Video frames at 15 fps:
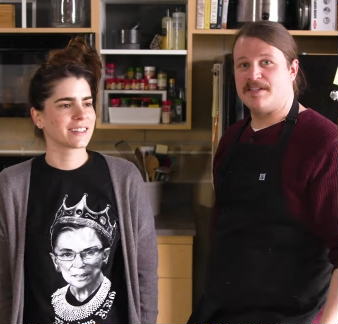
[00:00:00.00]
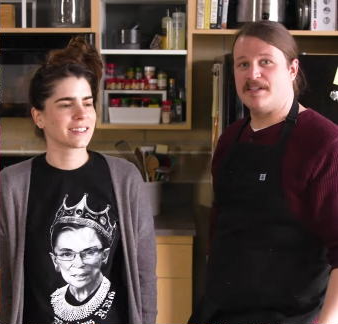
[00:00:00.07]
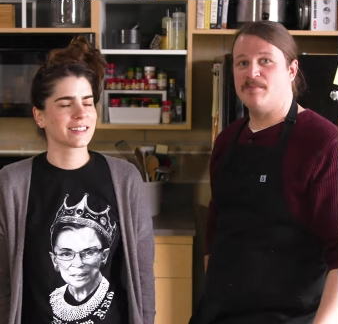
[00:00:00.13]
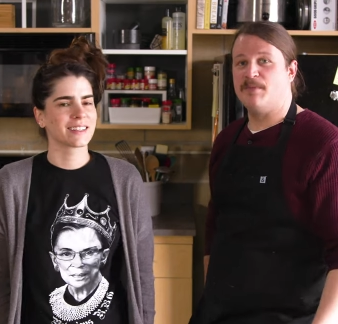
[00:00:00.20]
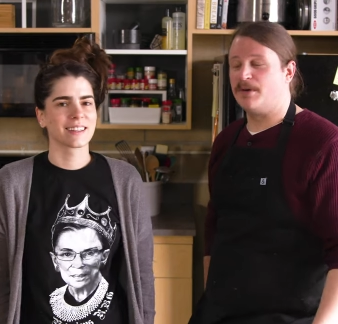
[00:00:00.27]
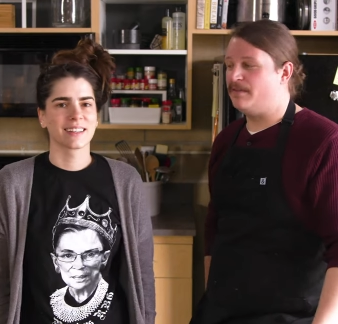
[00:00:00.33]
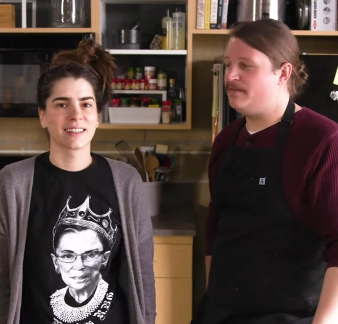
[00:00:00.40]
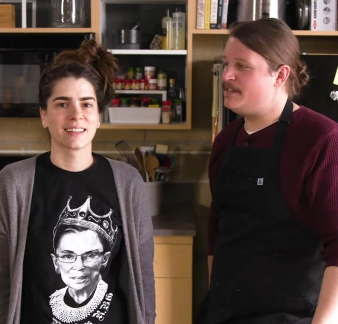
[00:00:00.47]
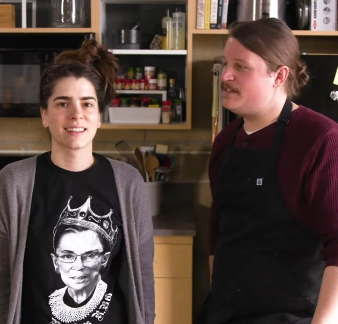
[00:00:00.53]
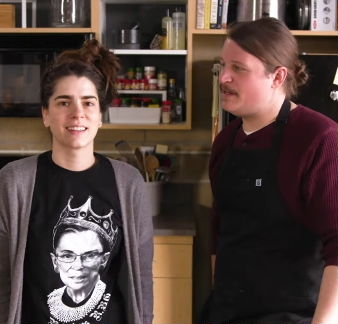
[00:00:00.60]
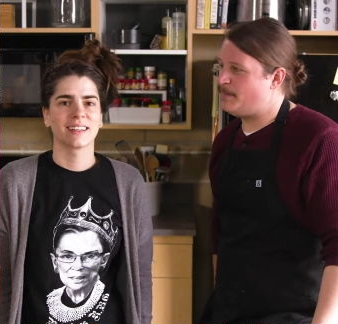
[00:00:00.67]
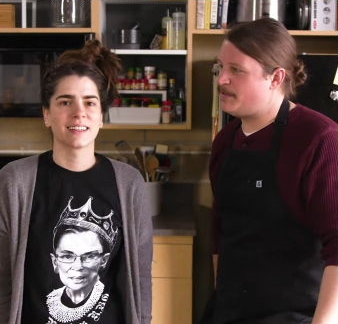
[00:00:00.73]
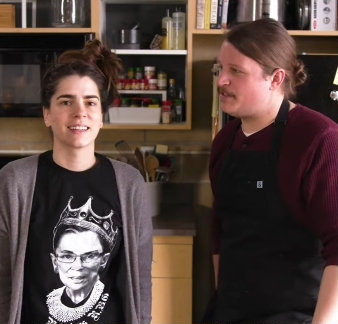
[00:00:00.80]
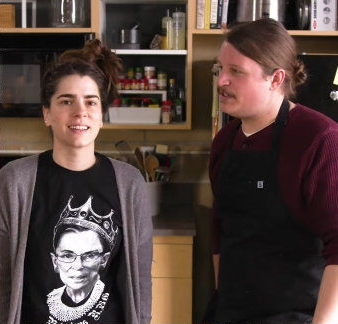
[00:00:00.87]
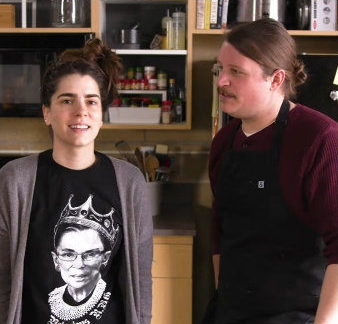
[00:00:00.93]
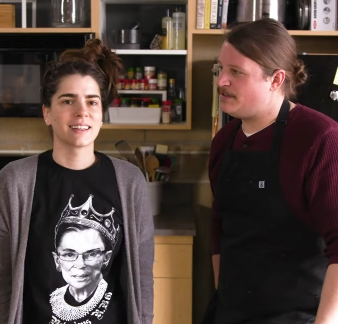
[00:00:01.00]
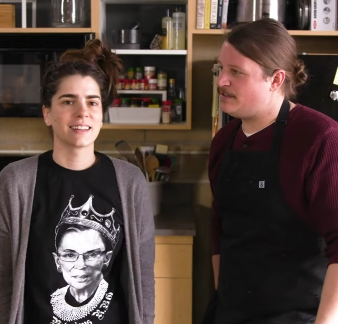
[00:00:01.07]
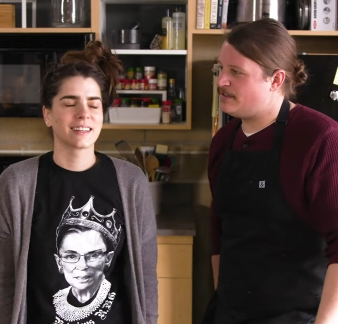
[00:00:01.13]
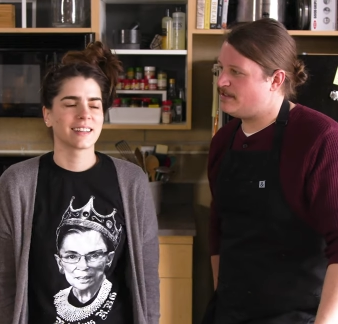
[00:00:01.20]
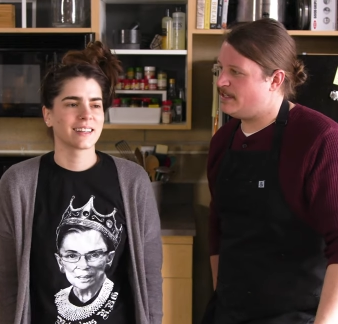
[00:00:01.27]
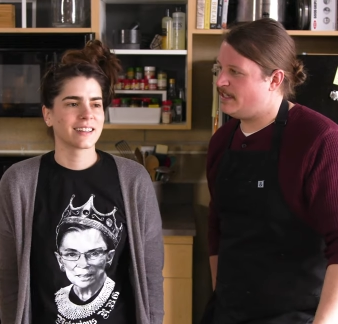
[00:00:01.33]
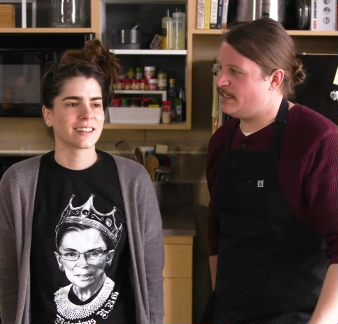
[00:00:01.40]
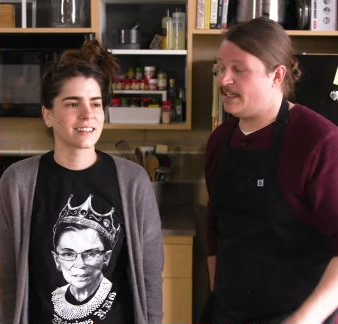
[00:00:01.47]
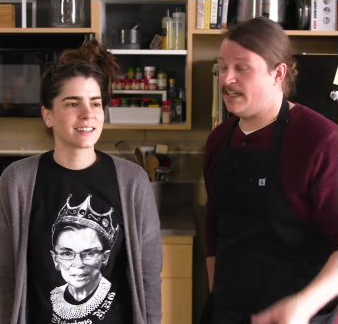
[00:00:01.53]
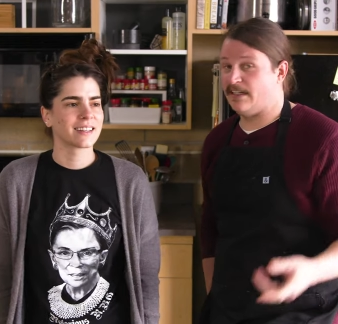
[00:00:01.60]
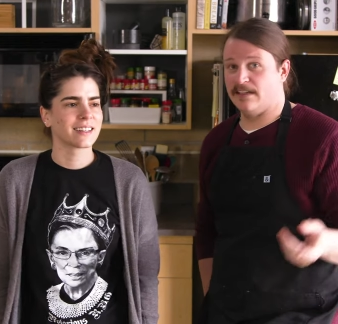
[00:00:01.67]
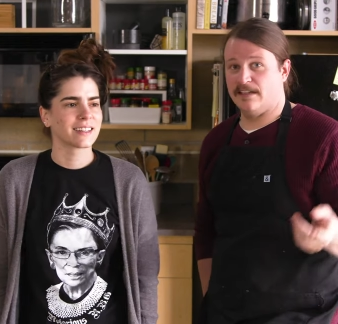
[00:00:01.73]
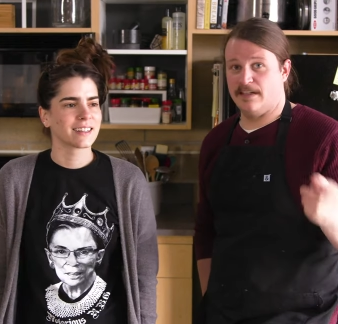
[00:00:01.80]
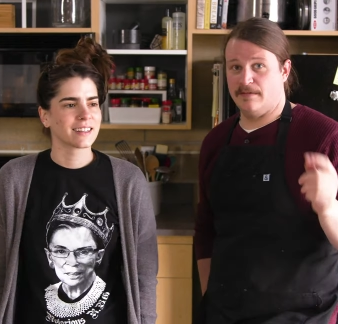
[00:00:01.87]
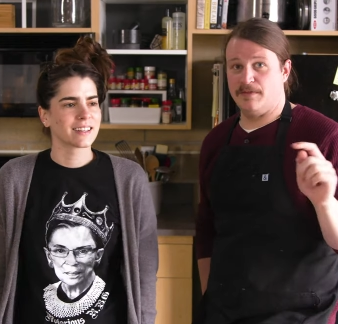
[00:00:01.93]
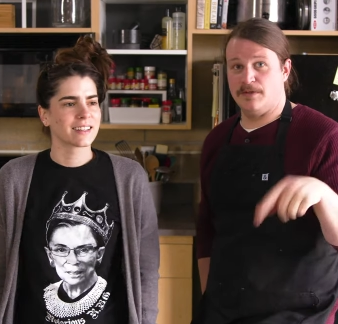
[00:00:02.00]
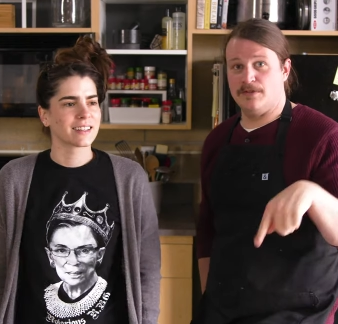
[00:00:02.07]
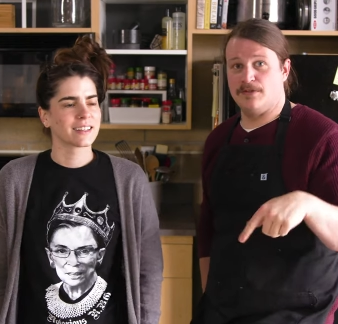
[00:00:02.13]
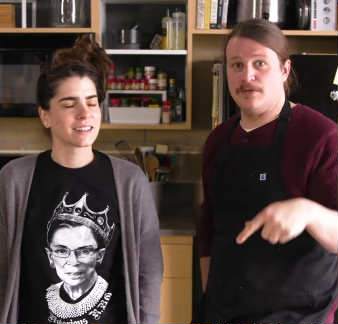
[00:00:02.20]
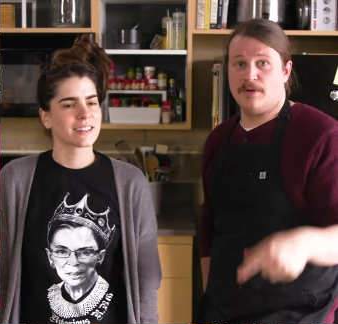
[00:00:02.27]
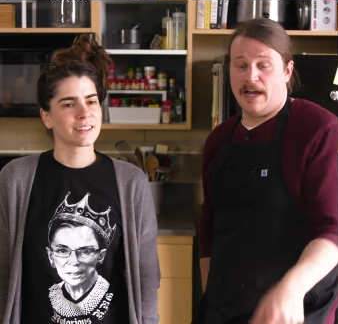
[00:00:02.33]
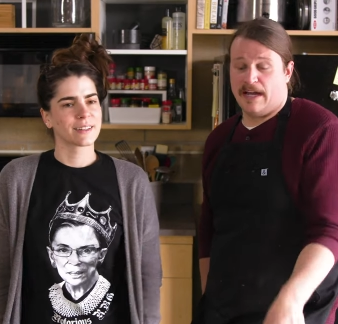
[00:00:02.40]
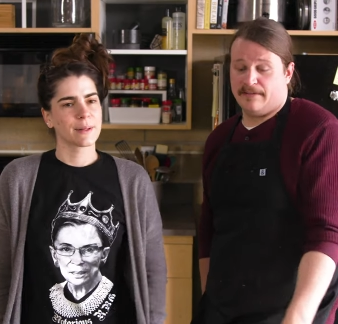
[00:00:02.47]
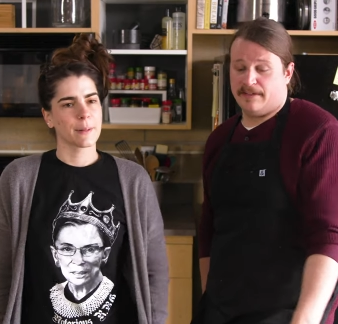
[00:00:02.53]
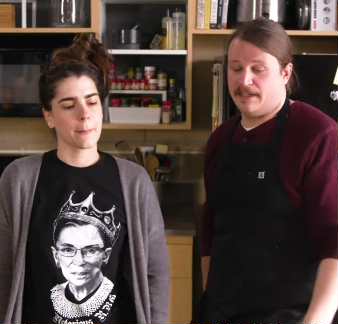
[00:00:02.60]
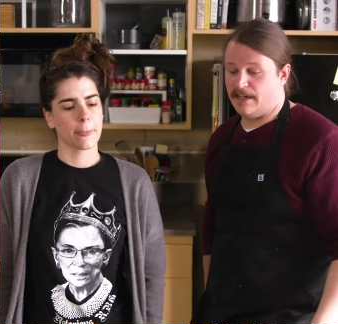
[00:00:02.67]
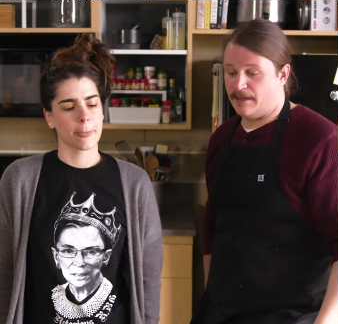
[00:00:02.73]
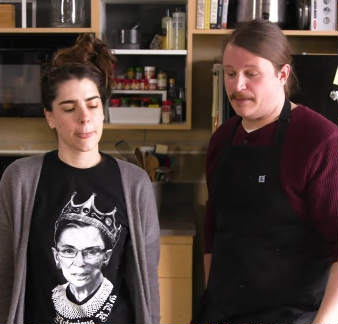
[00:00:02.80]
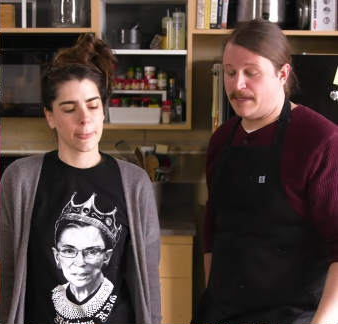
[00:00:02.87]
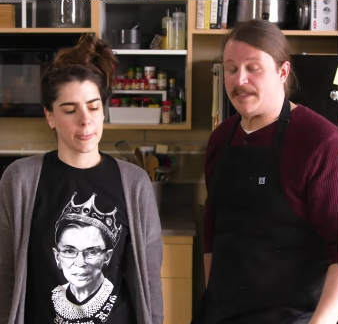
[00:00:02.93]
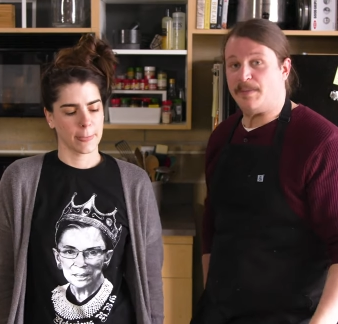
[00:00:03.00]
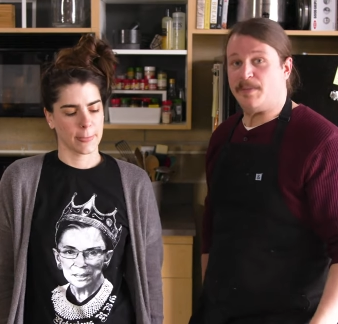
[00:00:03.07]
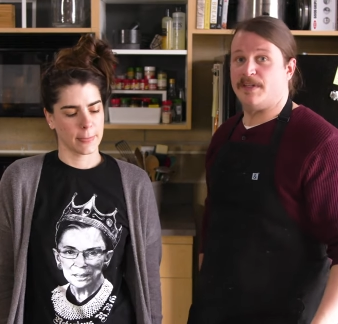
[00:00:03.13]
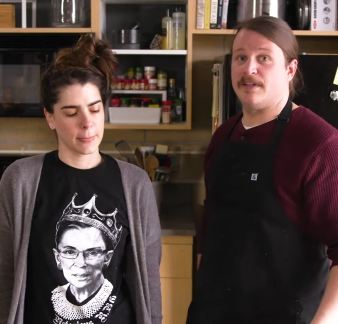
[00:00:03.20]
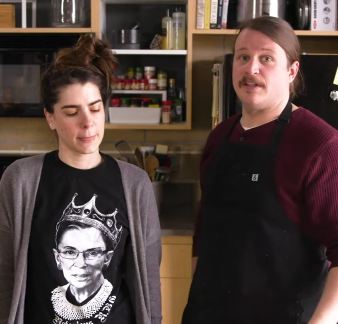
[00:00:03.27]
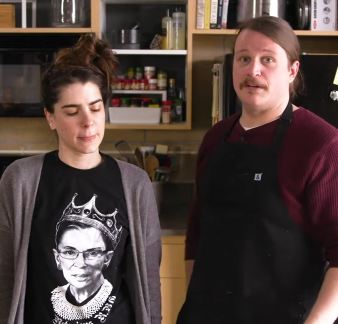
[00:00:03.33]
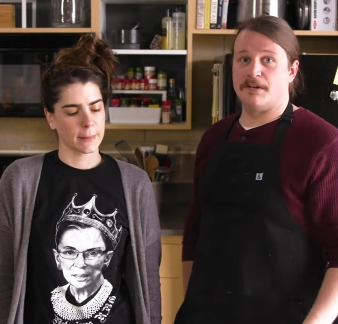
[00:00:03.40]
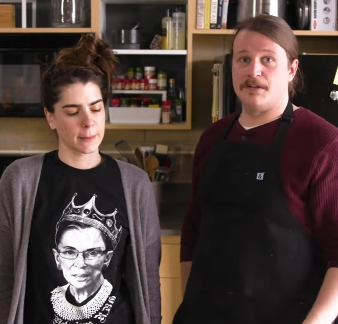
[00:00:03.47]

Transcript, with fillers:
Speaker 1: see more of these episodes. And again, if you do have a, a recipe that